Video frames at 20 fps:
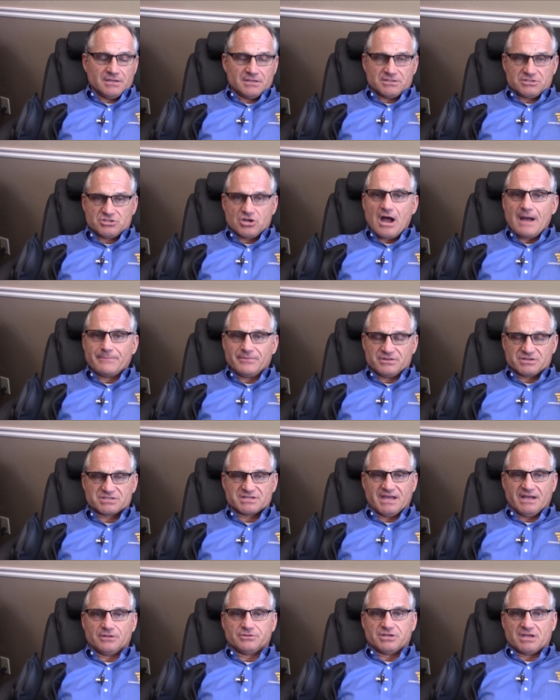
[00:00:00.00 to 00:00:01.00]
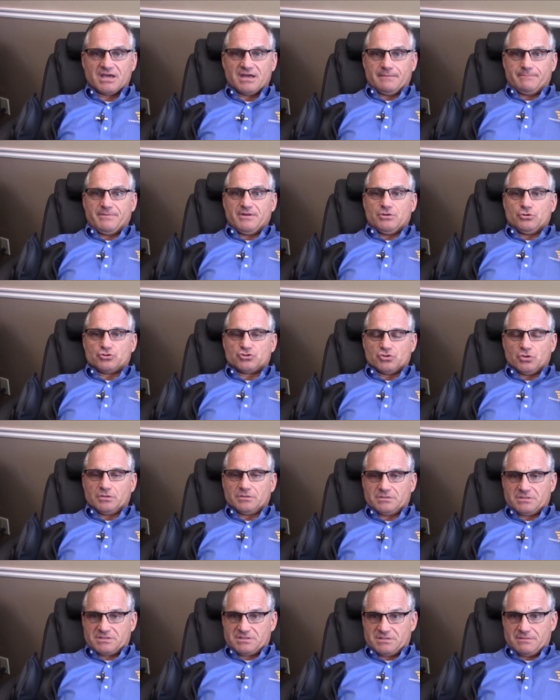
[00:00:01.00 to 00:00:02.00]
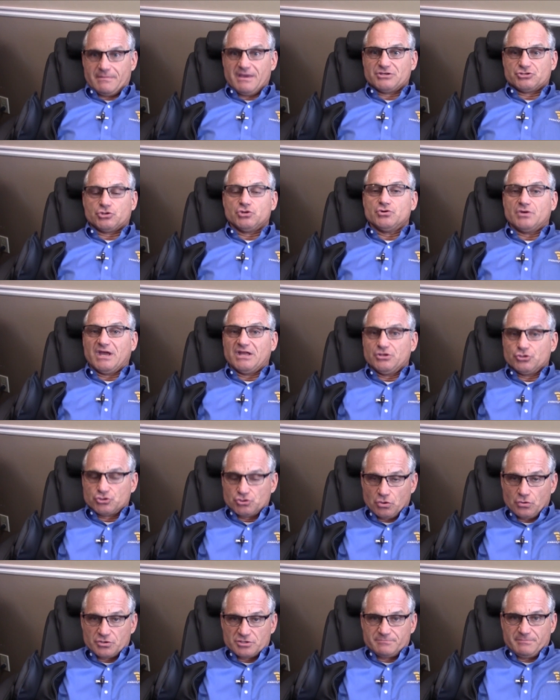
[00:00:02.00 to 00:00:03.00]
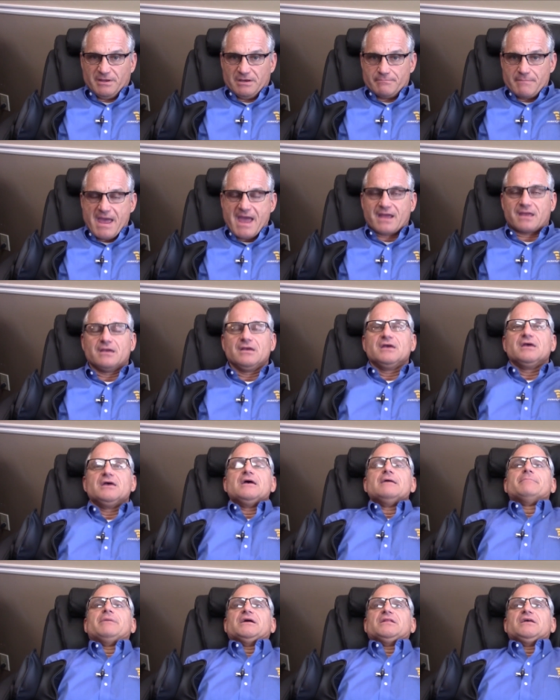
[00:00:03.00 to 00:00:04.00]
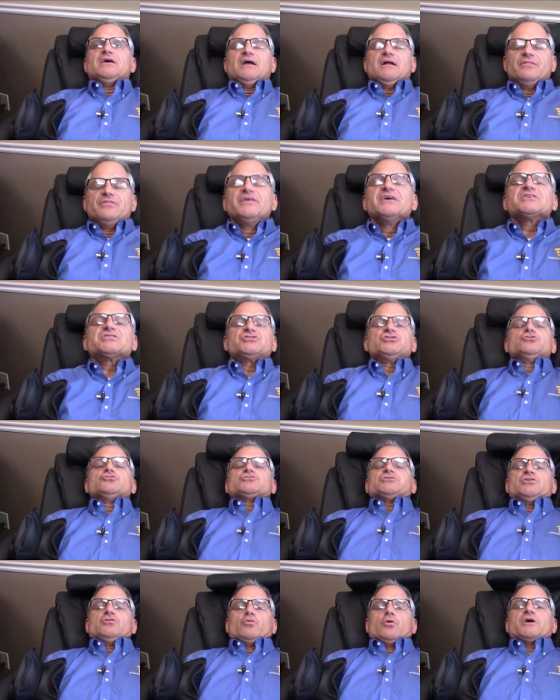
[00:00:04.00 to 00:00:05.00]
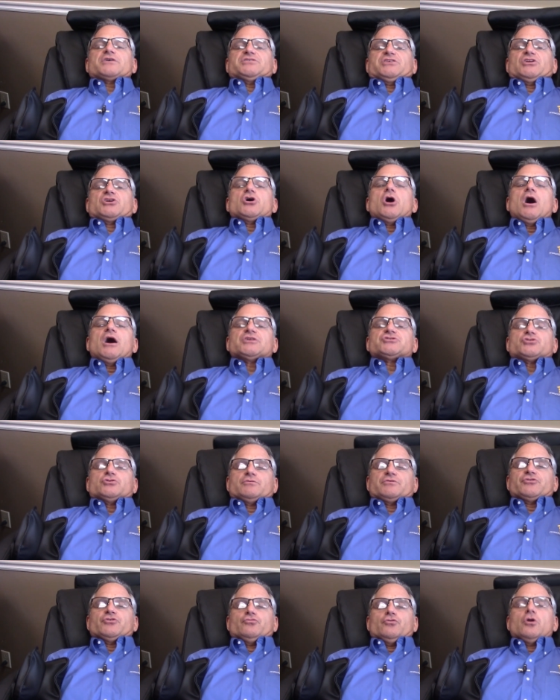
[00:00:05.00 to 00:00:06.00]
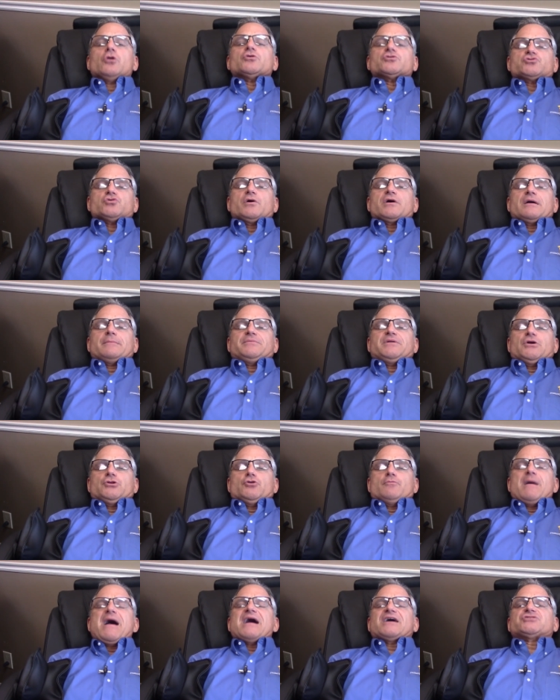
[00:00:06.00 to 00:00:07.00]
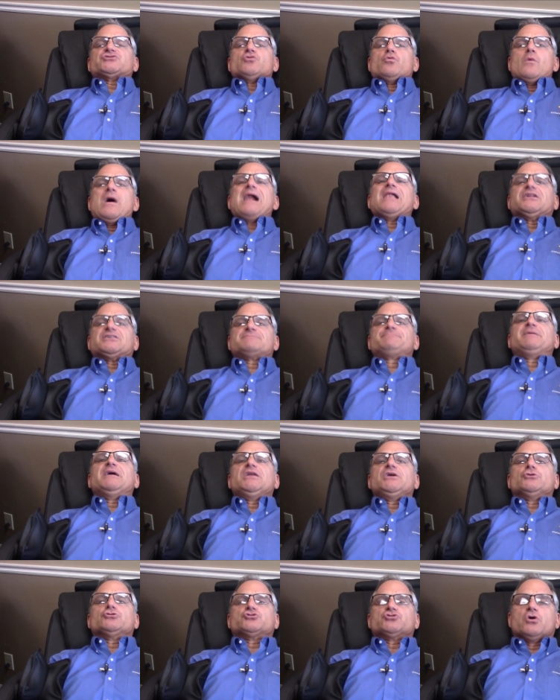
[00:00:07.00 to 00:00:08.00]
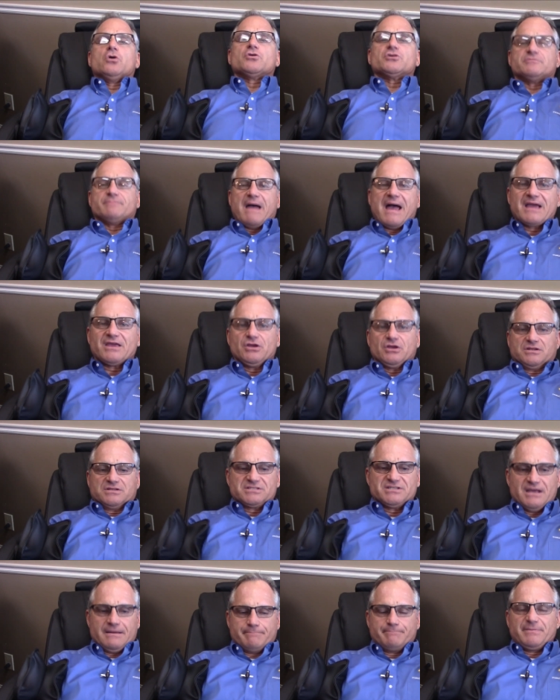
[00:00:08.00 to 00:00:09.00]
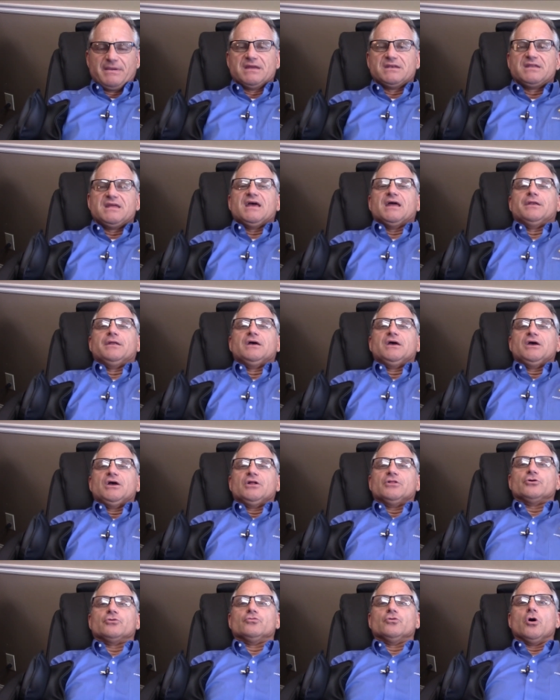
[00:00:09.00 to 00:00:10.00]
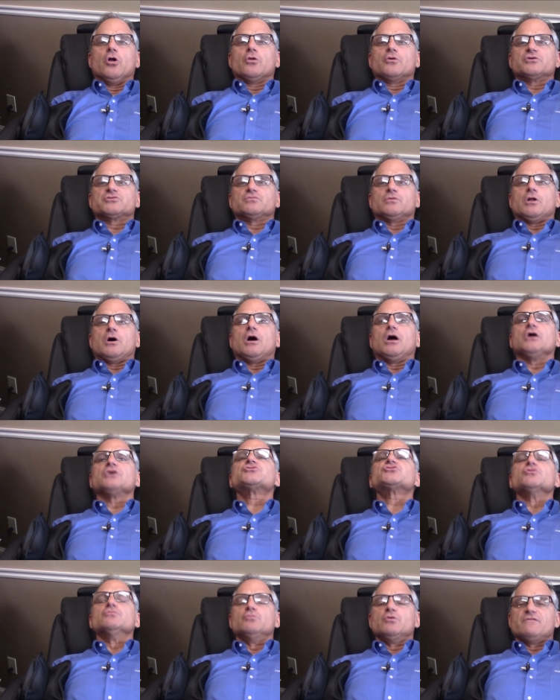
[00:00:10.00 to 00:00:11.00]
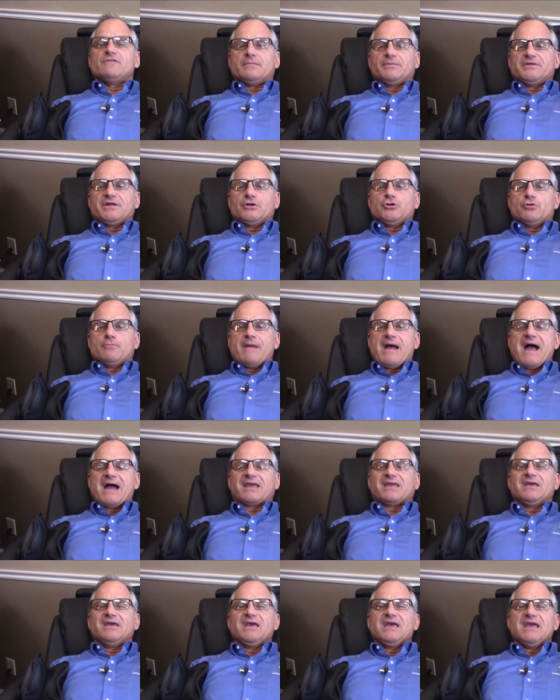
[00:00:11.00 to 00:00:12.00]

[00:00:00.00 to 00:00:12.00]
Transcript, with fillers: the top of the scale to kind of pin your to make sure you get your shoulders pinned back. But this usually works in concert with the rollers going up and down your back. So while it's pinning your shoulders back, you can see I'm pinned in. The rollers will also move up and down your back,